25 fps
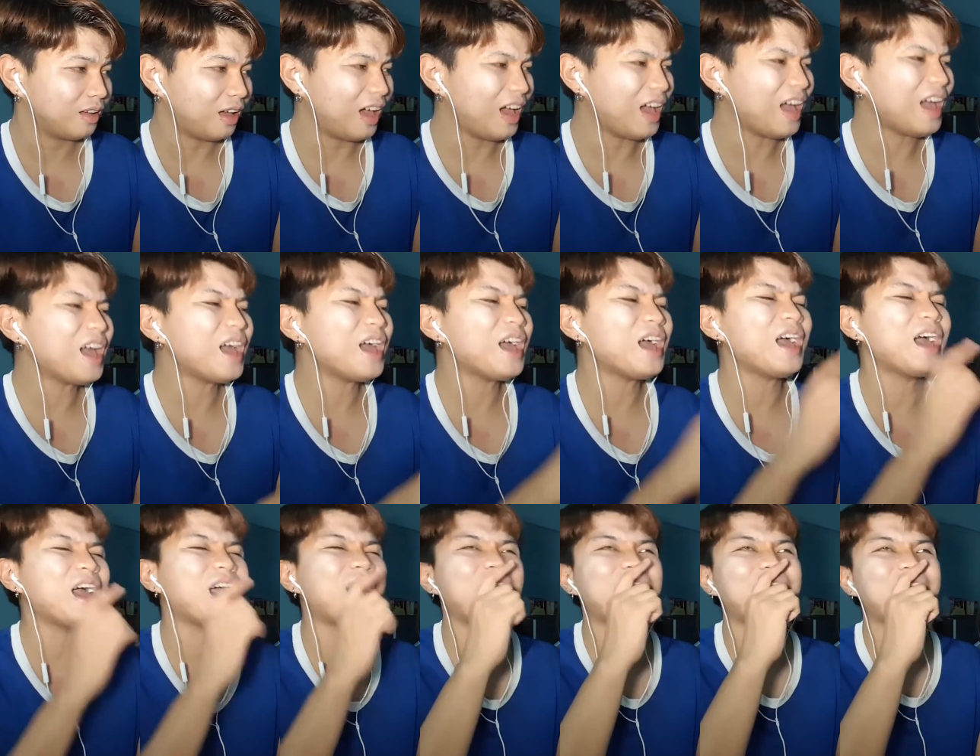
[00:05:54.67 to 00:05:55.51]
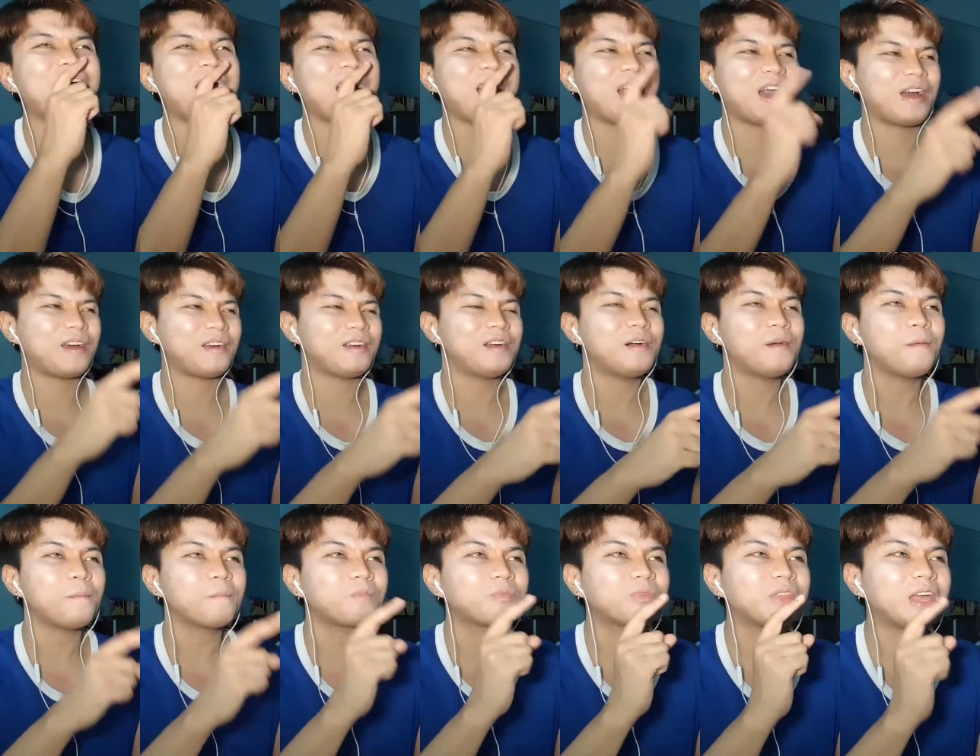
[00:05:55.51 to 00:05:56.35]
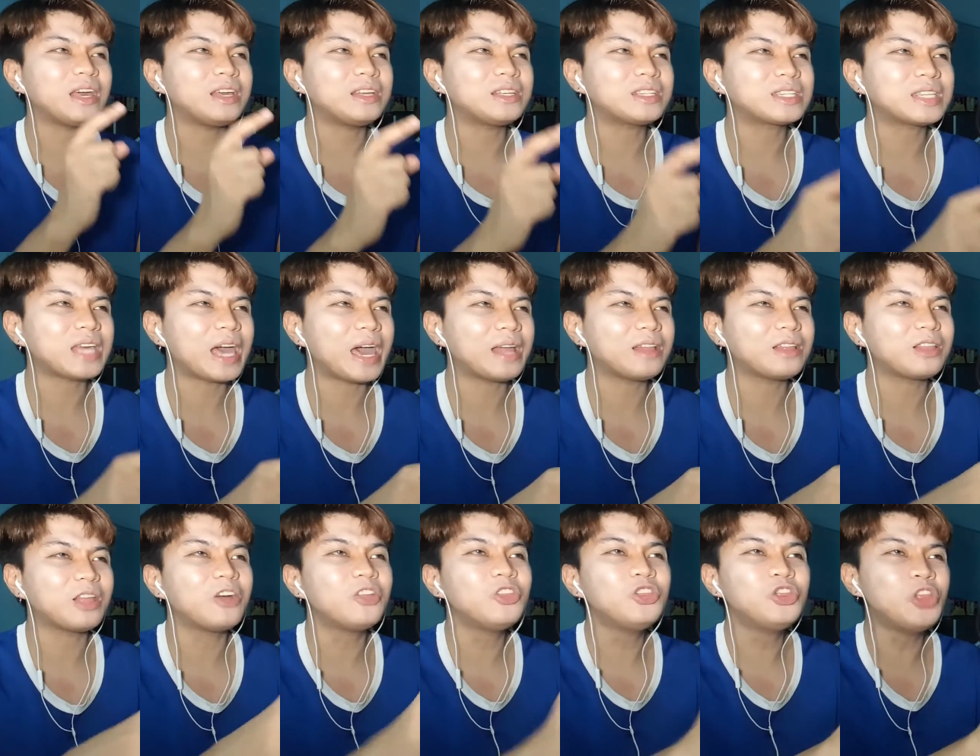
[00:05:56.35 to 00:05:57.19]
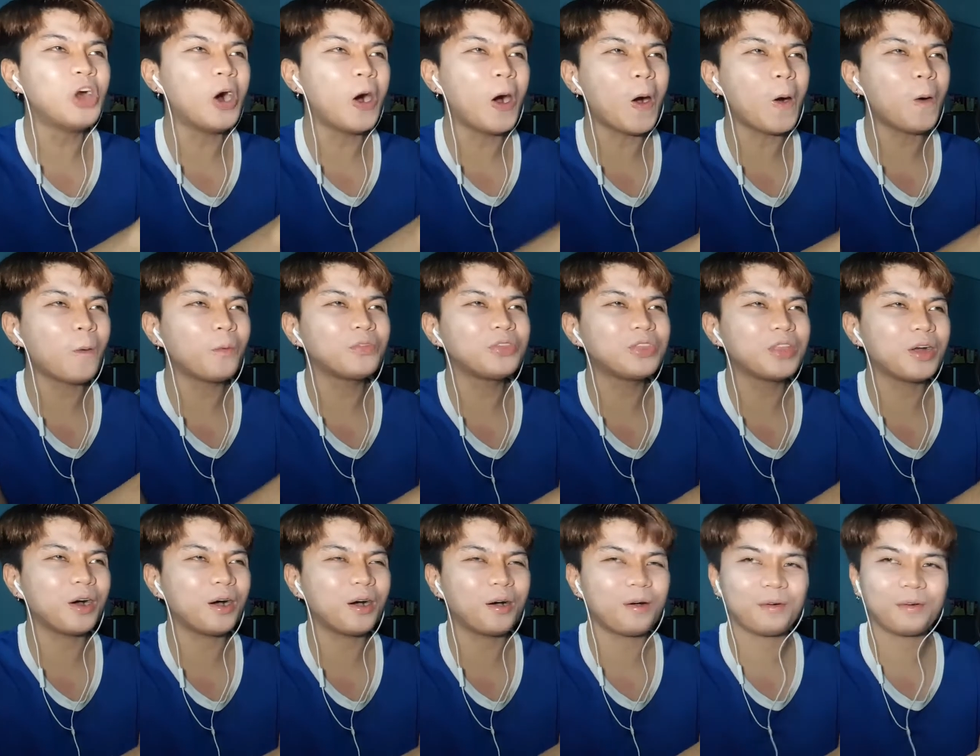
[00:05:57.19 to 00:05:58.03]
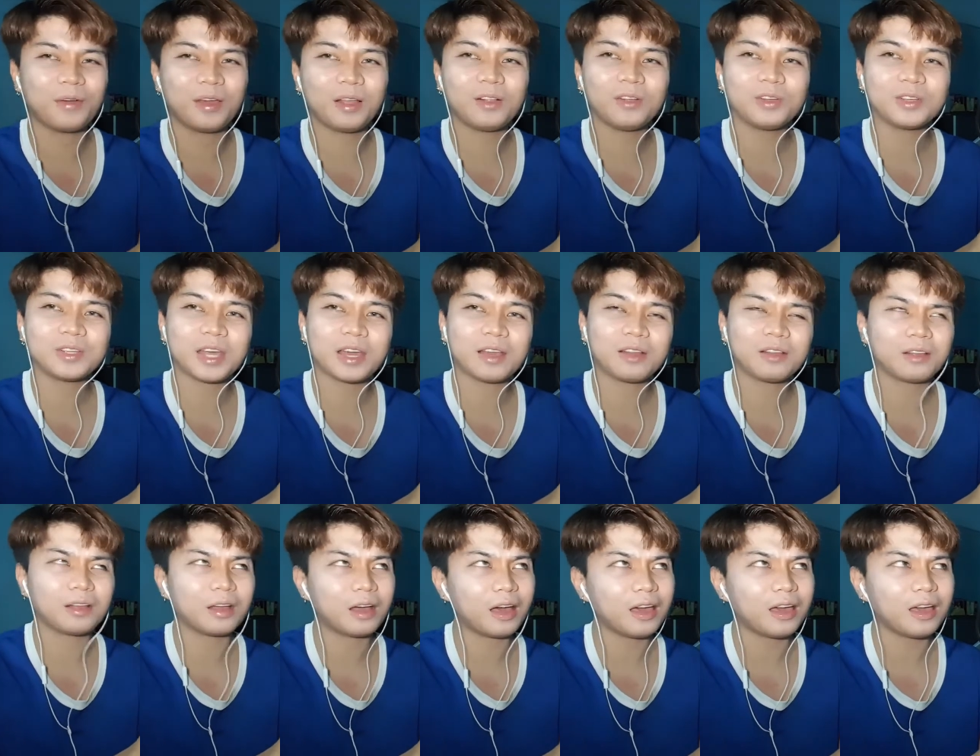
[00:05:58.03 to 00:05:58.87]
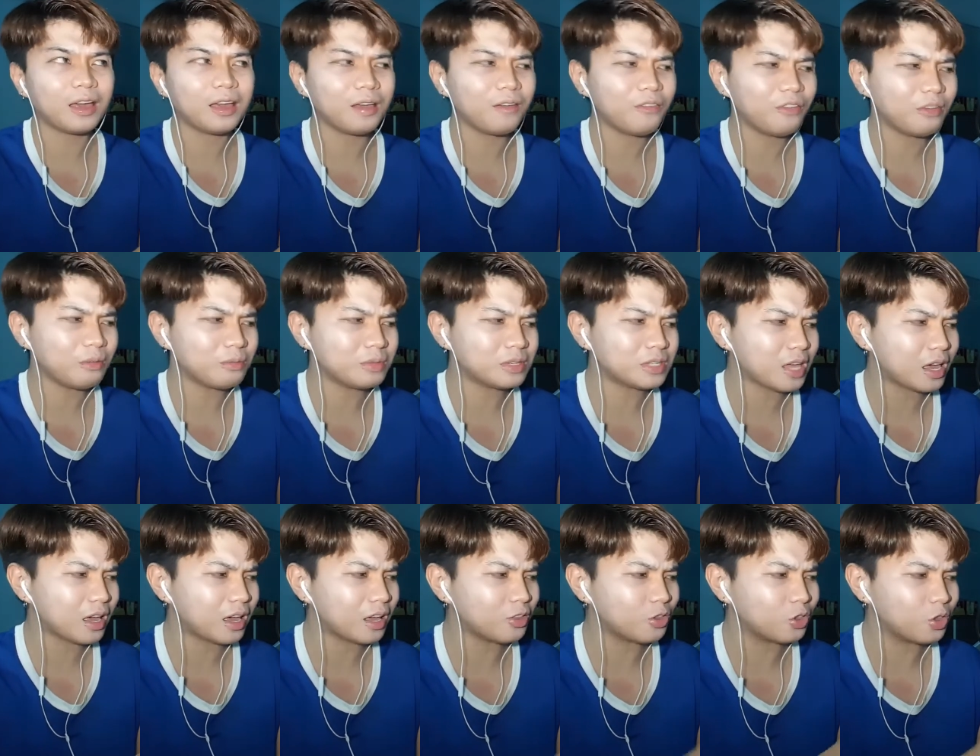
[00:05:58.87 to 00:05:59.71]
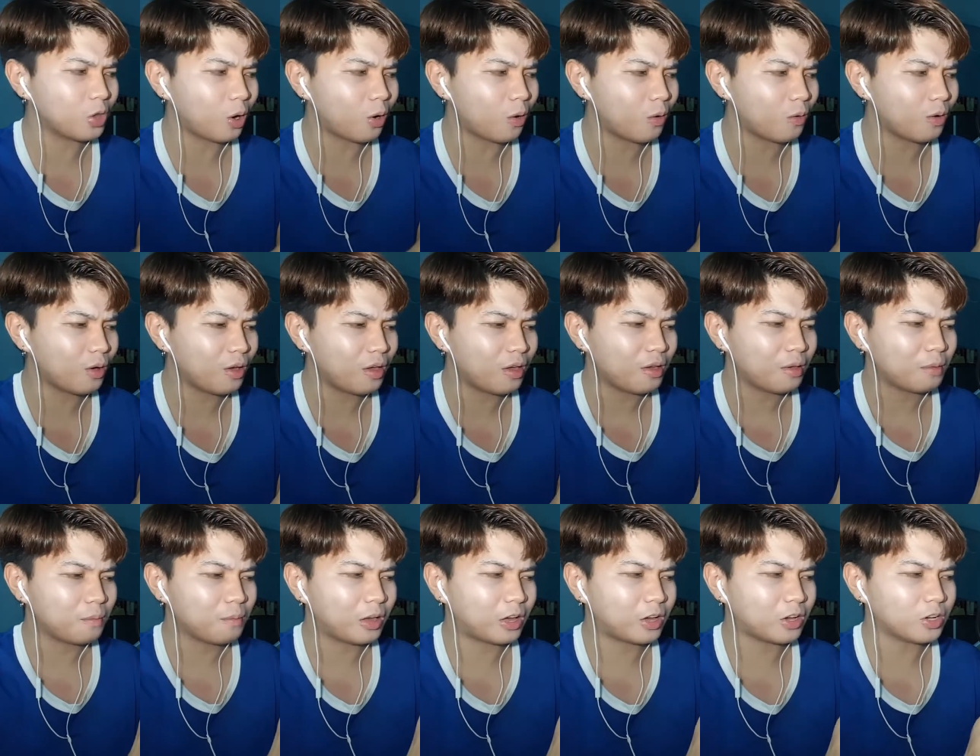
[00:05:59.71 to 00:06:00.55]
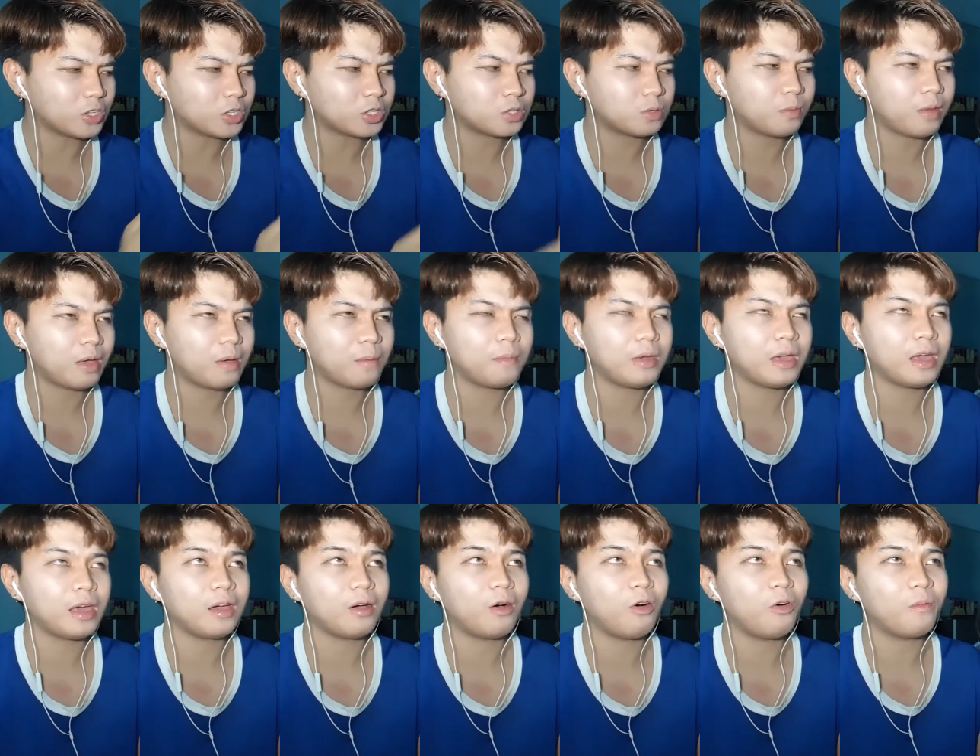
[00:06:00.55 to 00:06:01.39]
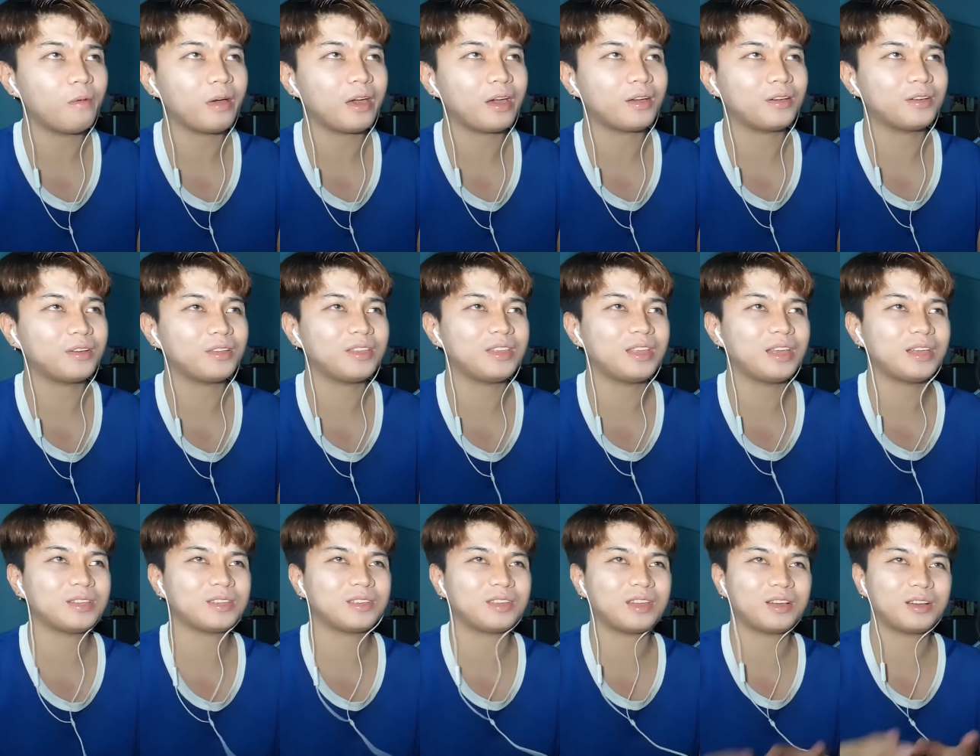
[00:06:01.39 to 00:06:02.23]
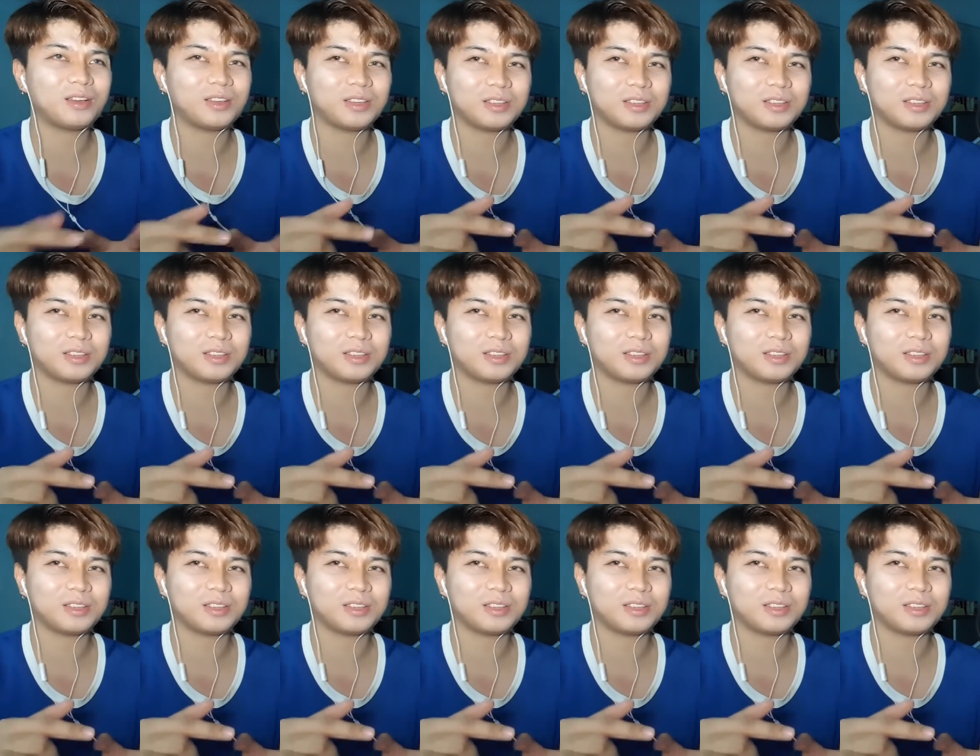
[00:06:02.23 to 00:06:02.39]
Ah, they said no. It looks like, if I'm not mistaken, no. Because maybe, oh my goodness.